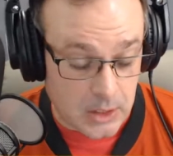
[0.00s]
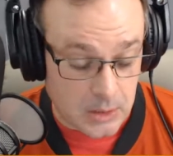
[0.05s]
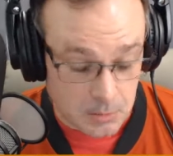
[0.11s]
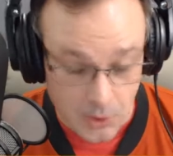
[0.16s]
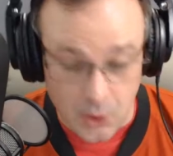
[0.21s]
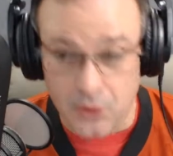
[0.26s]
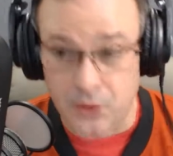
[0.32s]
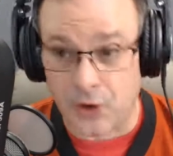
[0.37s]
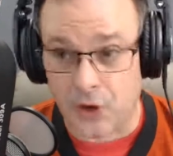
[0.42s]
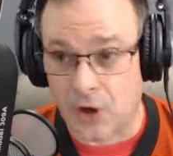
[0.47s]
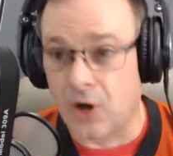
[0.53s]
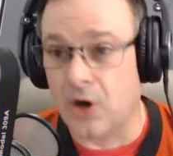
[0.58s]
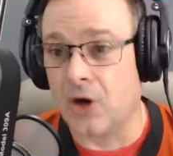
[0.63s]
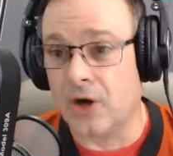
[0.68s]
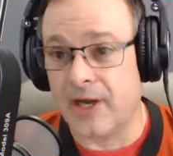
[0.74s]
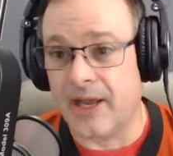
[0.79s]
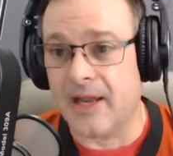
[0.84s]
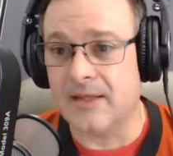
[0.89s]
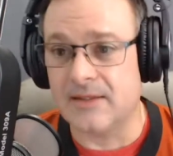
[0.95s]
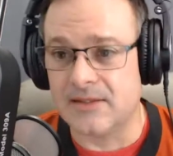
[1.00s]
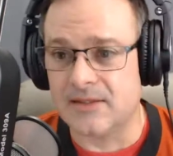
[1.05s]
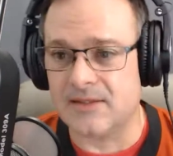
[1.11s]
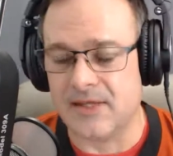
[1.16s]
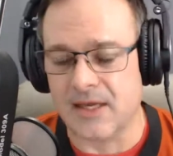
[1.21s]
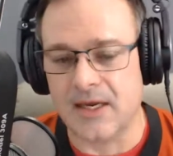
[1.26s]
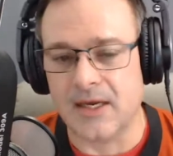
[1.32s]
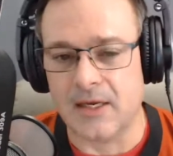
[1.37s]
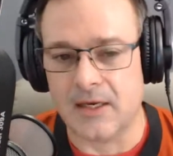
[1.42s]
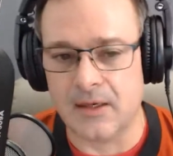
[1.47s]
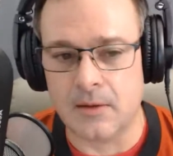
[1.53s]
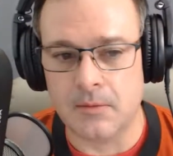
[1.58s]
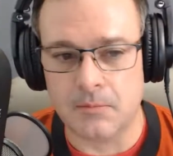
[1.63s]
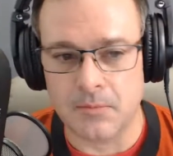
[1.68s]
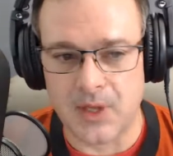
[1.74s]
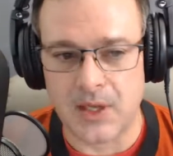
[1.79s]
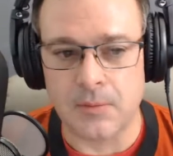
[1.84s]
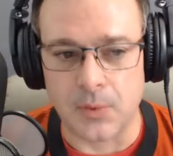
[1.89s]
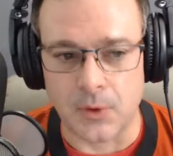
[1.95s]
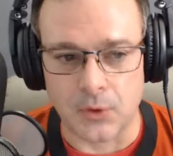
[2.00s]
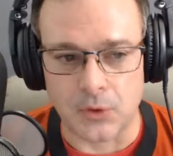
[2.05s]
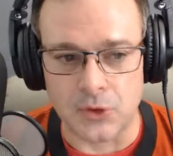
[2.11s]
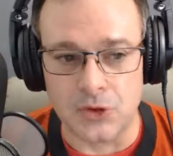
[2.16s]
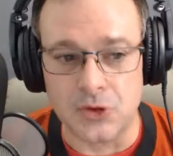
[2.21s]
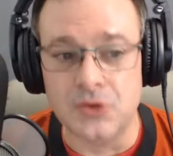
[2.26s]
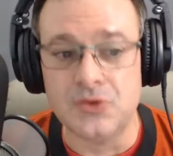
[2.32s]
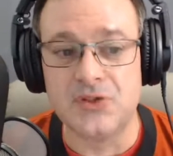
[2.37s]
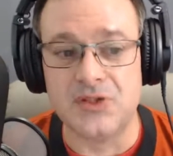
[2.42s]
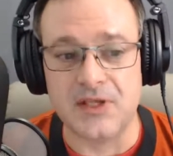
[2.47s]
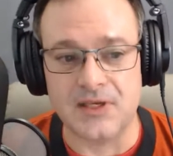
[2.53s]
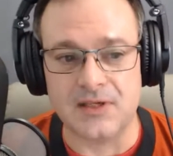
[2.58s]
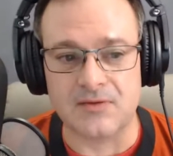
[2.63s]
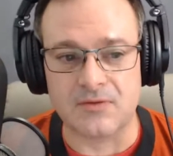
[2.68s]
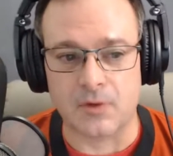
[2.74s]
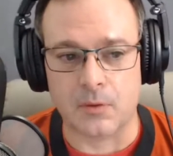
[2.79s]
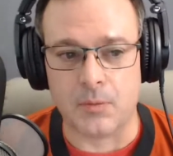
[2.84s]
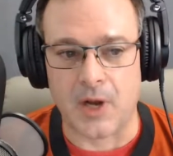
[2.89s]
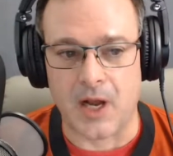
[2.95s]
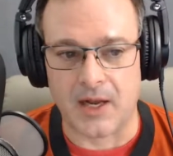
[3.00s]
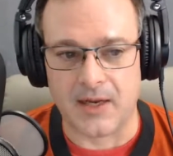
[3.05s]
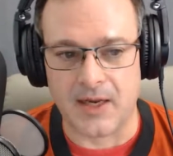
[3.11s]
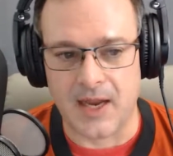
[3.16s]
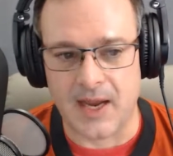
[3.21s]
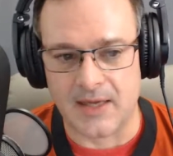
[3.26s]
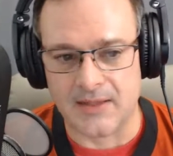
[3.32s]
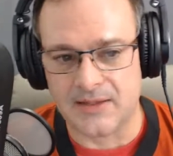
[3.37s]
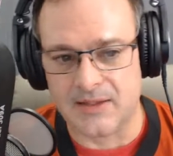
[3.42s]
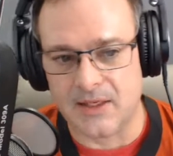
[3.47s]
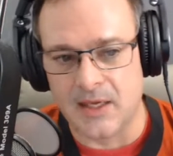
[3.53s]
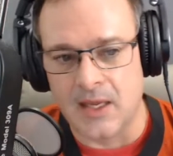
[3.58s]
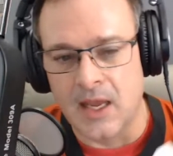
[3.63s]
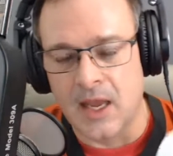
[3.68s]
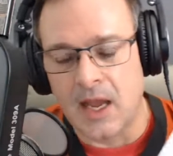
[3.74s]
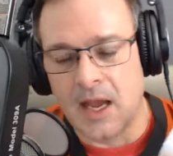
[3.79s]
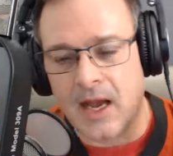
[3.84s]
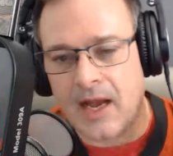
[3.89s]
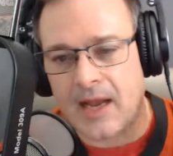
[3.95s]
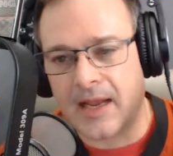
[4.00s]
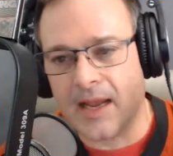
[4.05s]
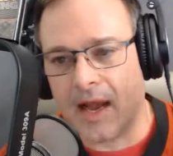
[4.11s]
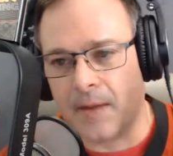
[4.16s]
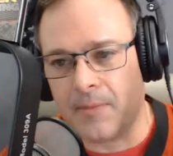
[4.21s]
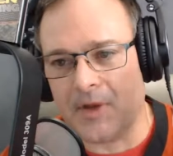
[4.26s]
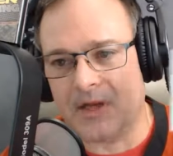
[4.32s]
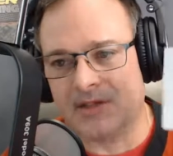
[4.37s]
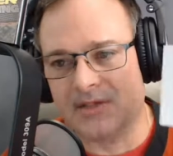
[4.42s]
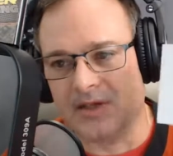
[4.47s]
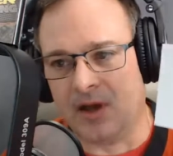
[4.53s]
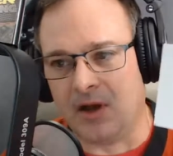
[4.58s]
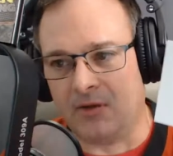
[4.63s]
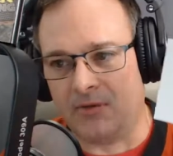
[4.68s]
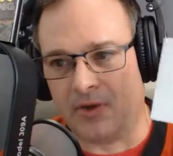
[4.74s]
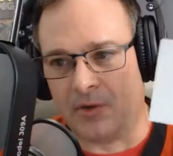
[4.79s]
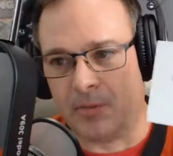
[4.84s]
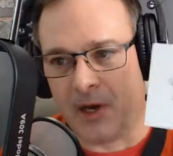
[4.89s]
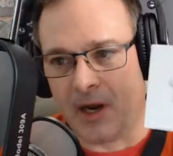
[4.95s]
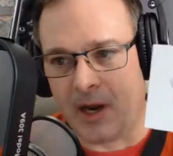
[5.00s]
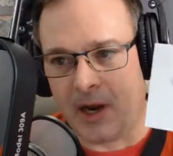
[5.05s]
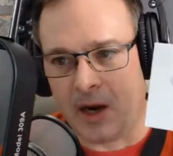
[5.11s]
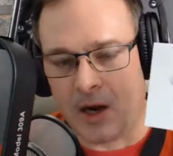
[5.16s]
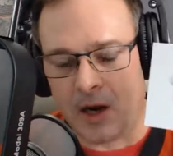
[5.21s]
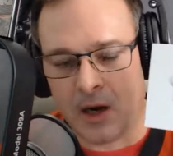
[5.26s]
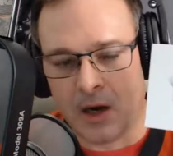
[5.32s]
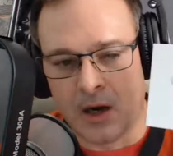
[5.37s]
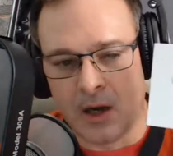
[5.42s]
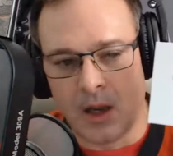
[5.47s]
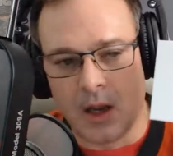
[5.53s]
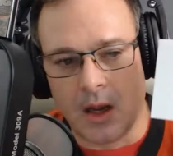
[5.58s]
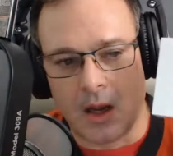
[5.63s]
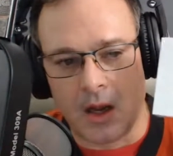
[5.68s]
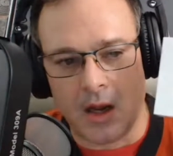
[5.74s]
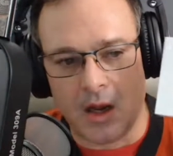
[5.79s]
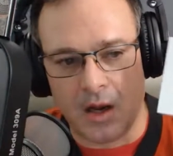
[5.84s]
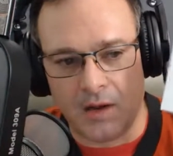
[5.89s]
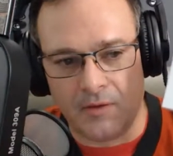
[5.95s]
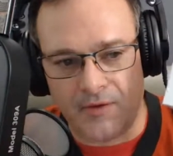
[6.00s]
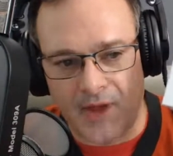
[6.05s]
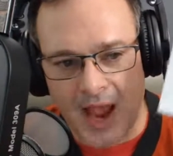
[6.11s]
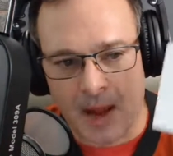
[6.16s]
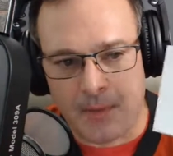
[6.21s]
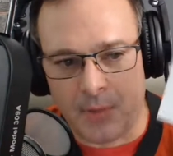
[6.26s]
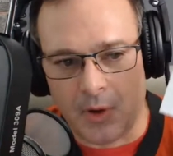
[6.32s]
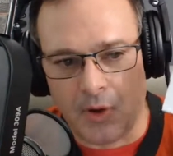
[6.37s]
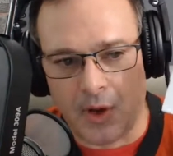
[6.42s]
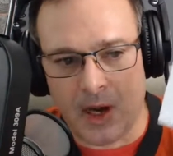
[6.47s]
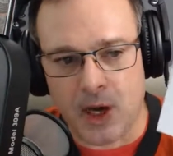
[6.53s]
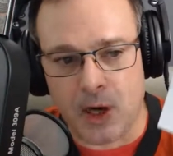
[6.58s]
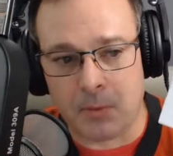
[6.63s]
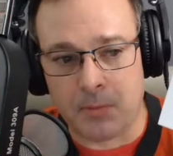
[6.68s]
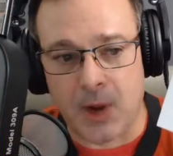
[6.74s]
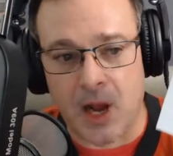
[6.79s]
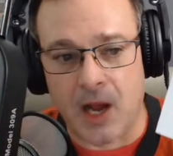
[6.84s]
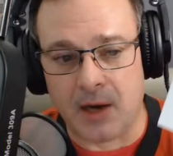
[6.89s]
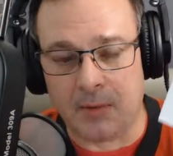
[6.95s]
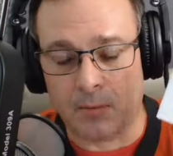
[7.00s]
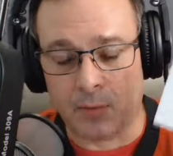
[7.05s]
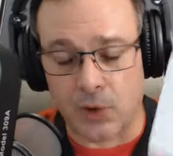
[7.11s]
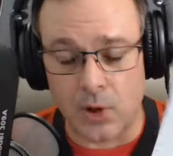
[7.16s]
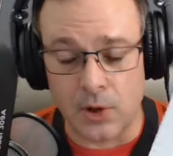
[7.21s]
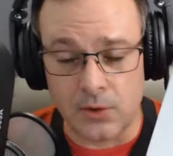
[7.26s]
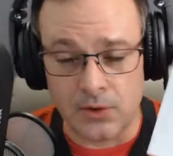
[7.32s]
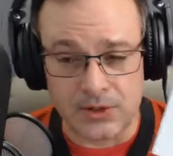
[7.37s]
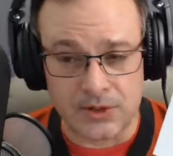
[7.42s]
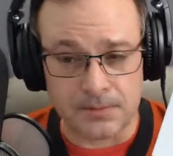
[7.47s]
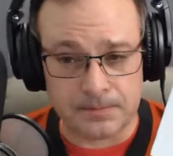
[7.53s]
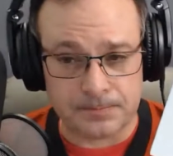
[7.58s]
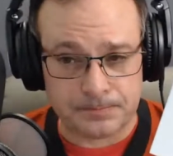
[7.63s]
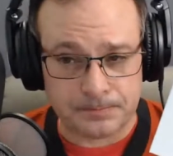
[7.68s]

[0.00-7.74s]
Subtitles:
both heard and seen people use these for podcasting. I got myself a pair of Apple AirPod Pros.